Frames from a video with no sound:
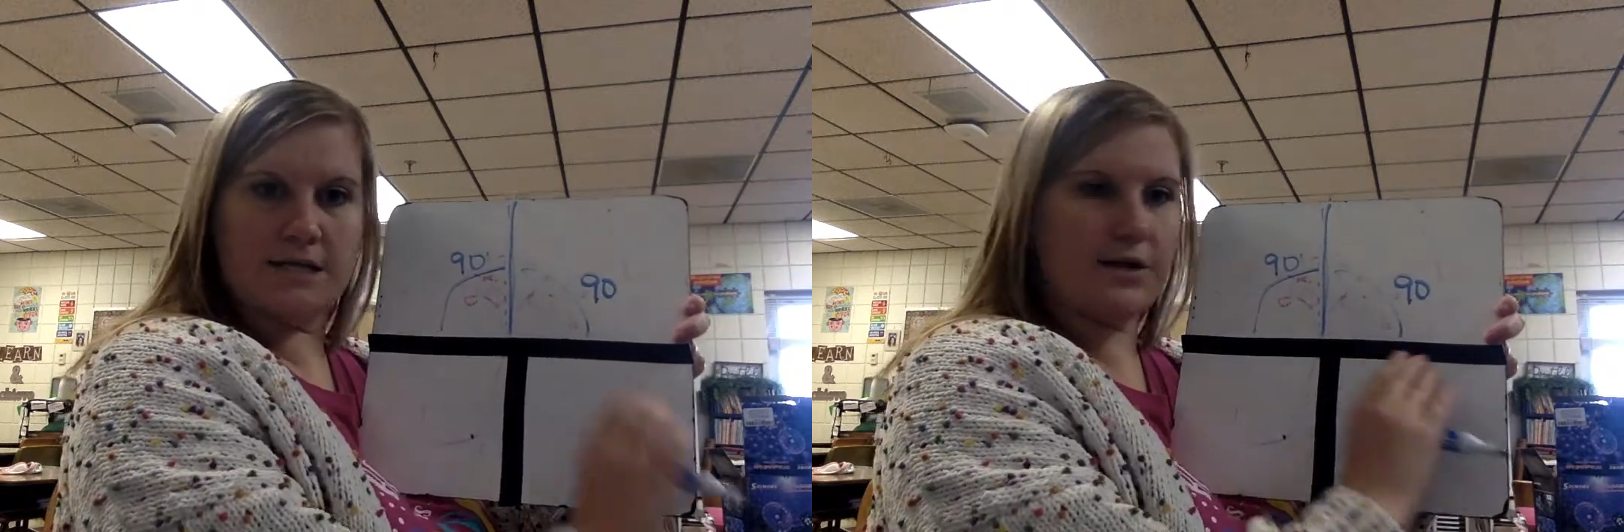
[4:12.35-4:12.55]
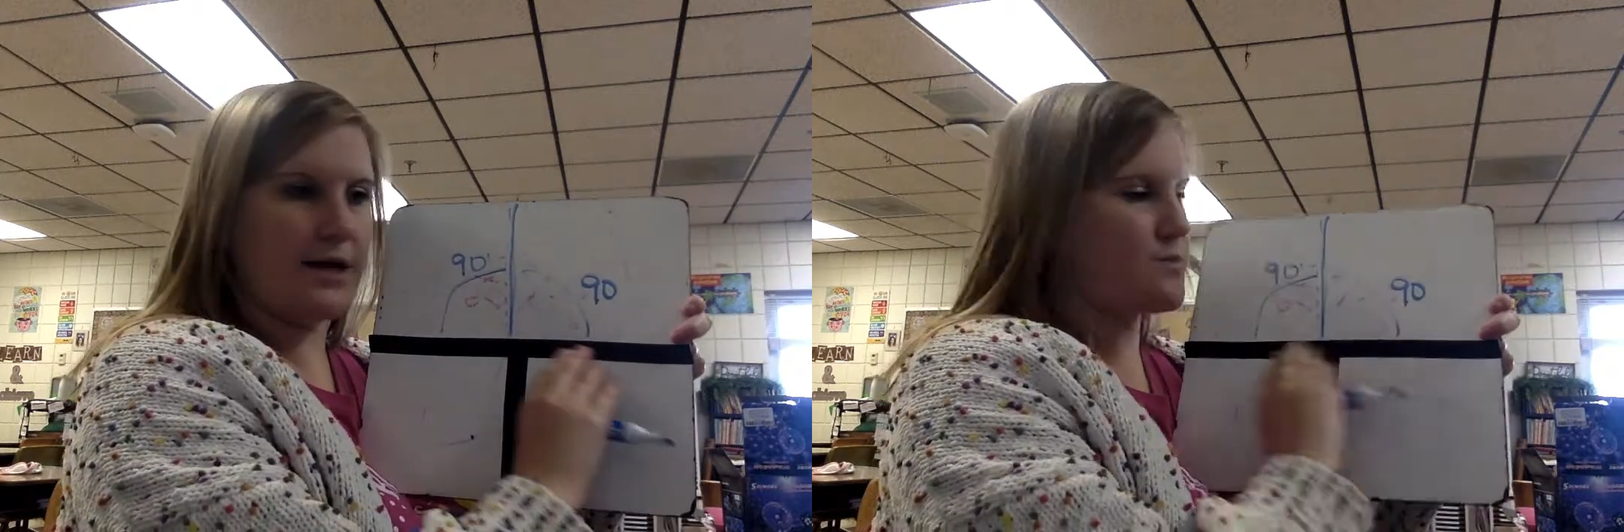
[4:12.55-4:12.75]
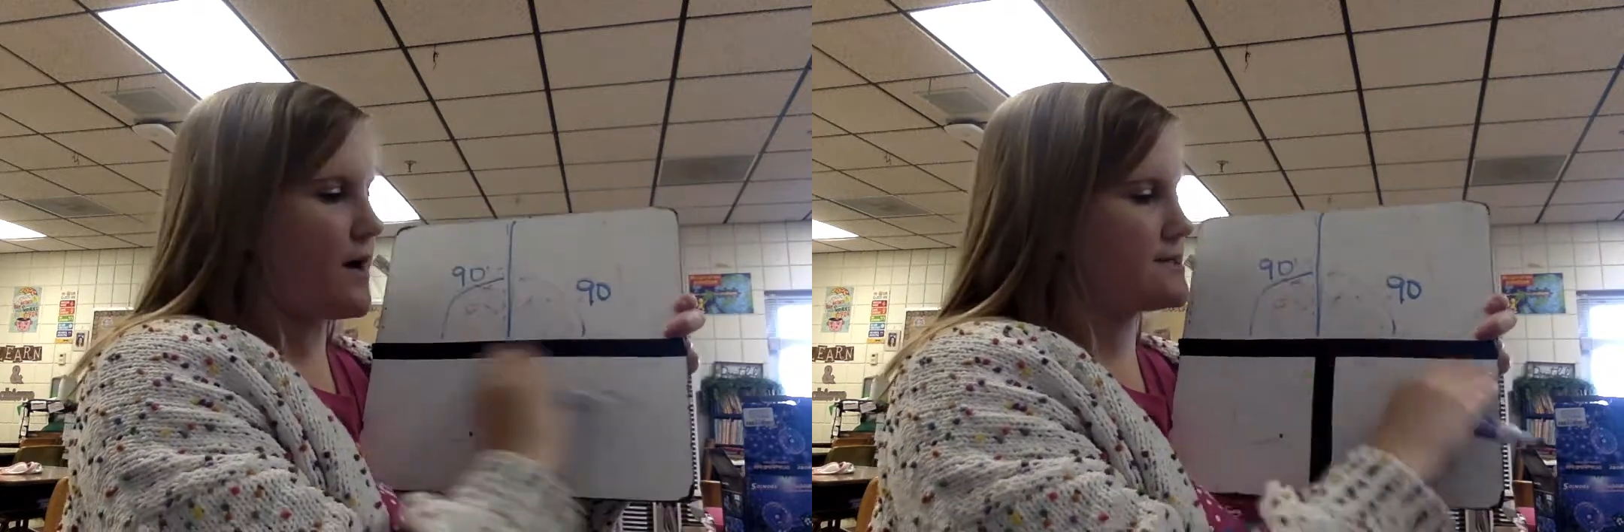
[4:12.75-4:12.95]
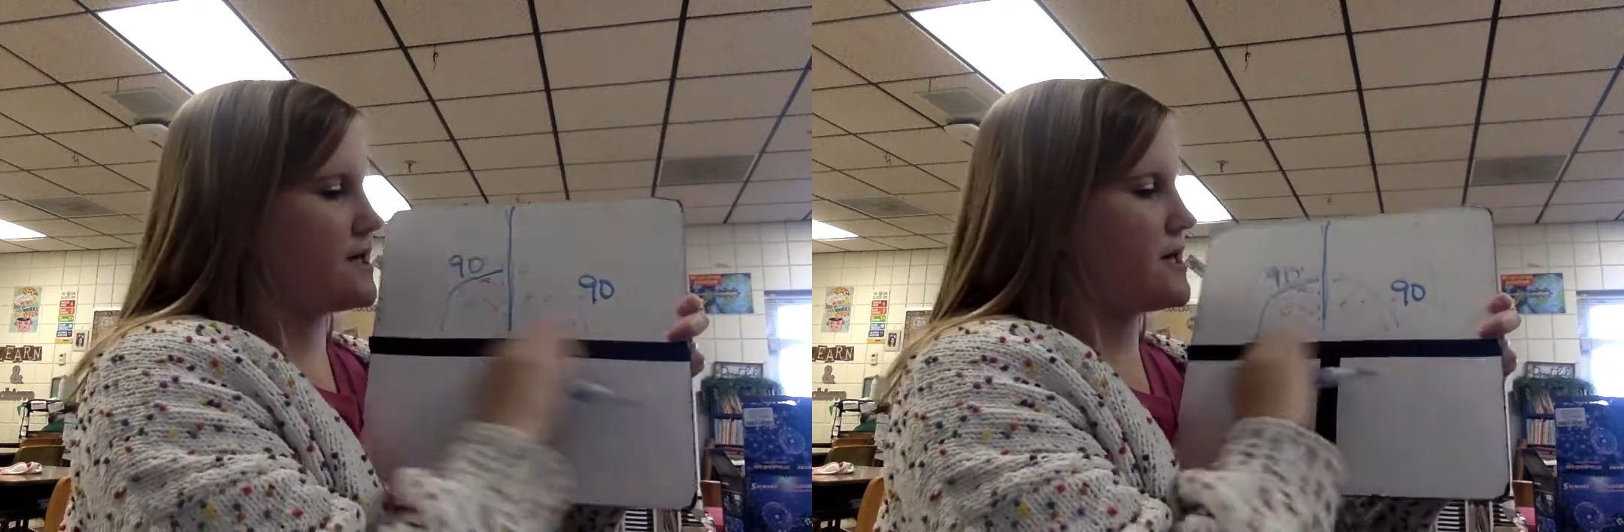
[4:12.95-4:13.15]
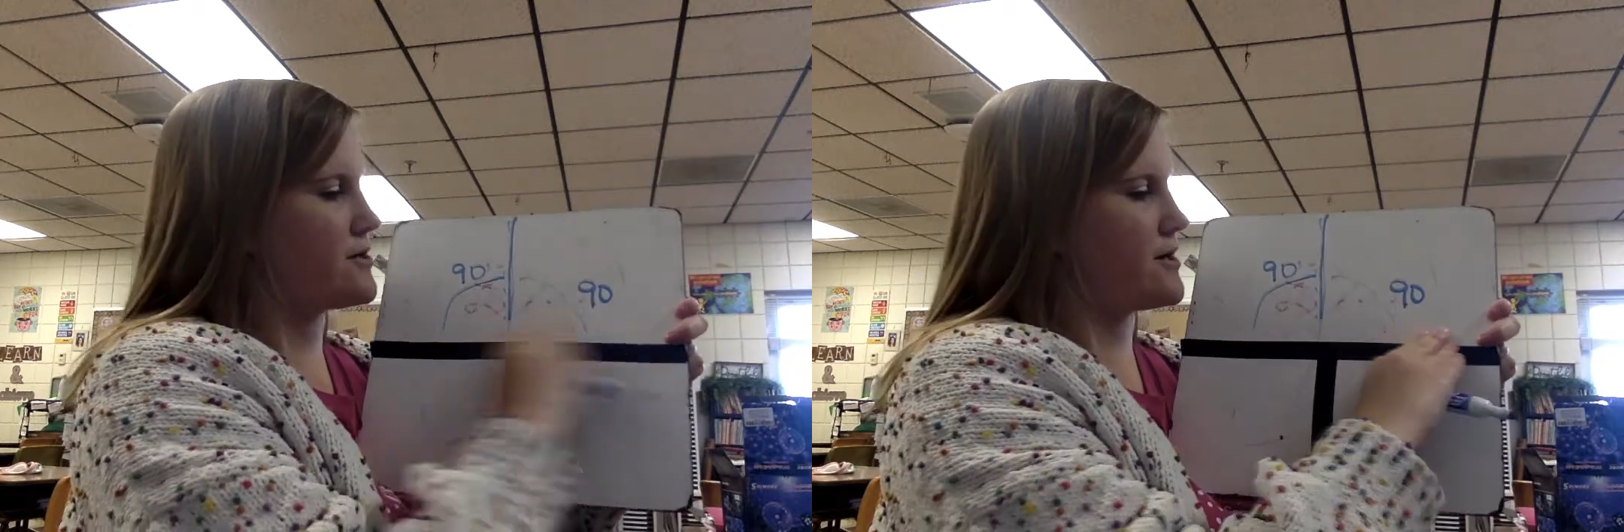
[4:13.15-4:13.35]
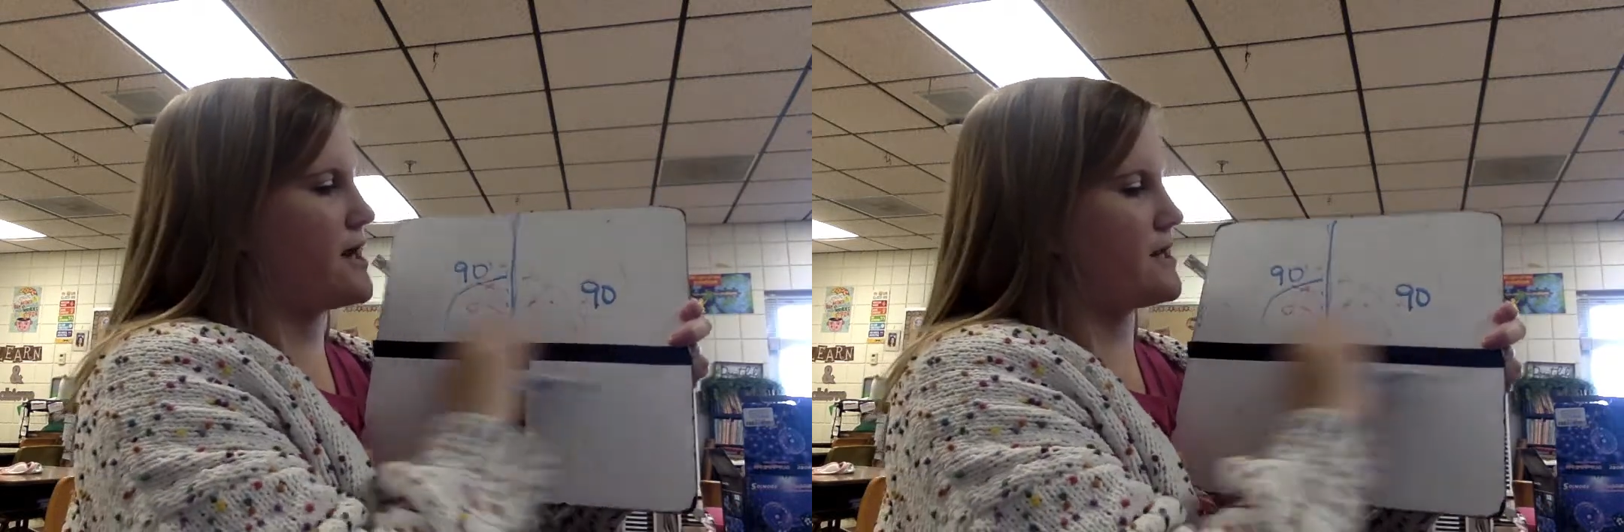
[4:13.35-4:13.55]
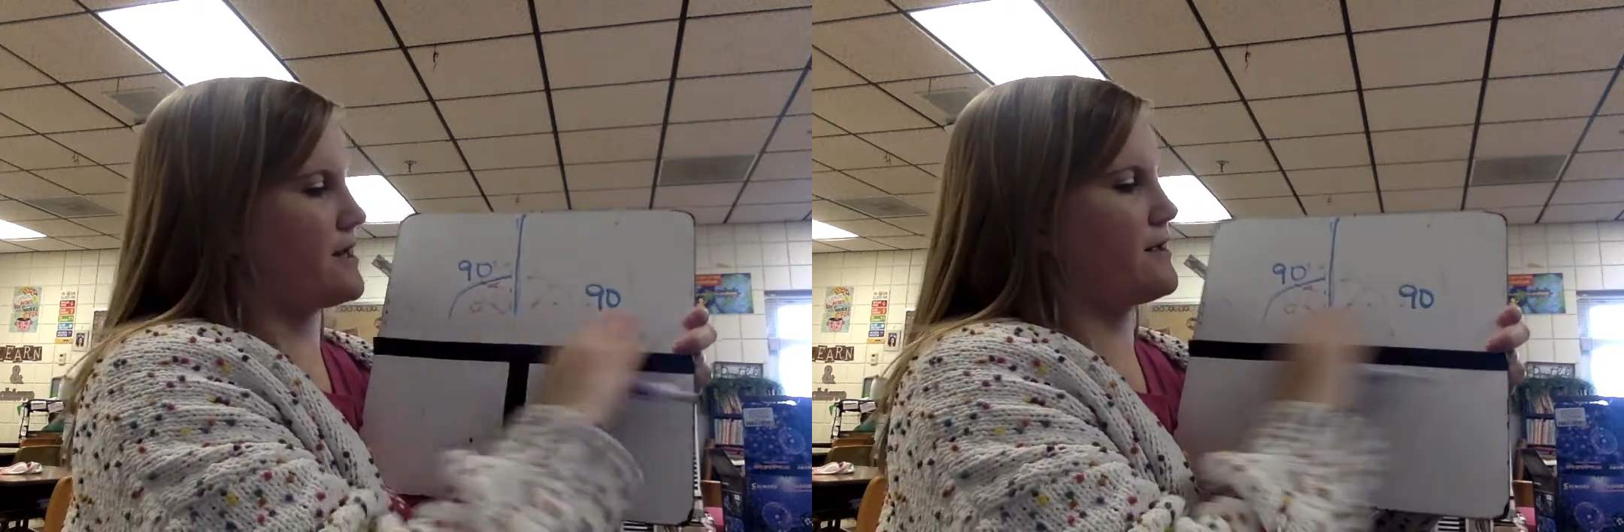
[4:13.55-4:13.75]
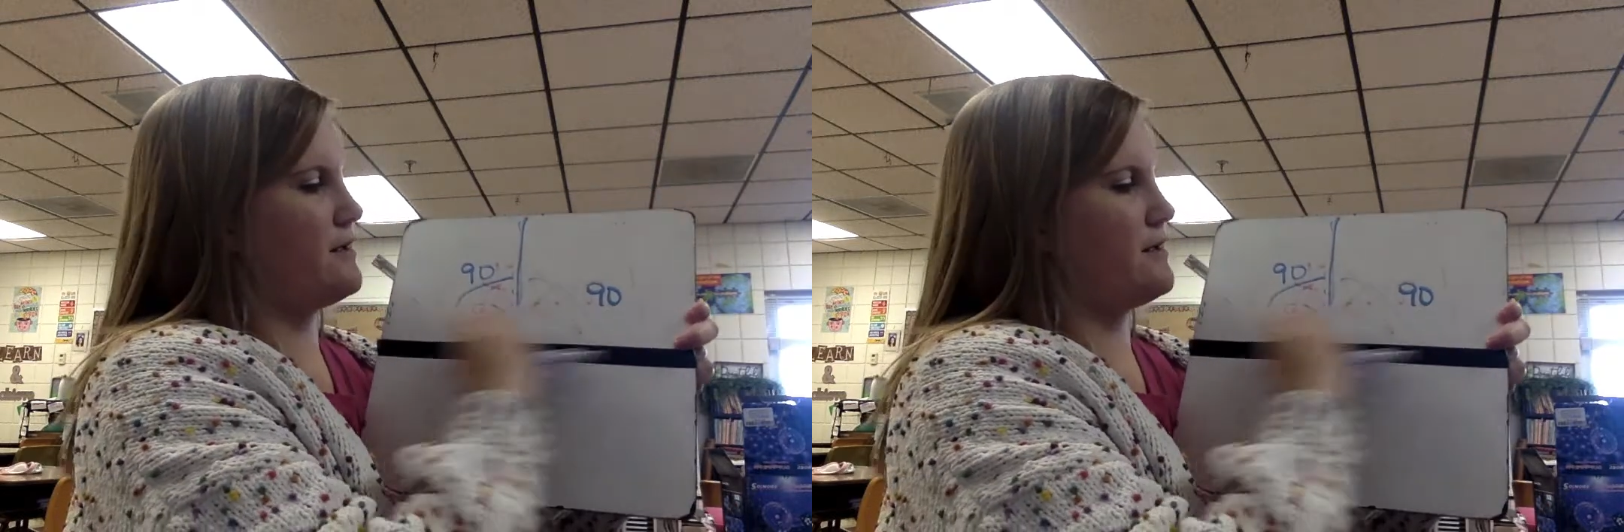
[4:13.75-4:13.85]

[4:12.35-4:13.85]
so that's why it's 180.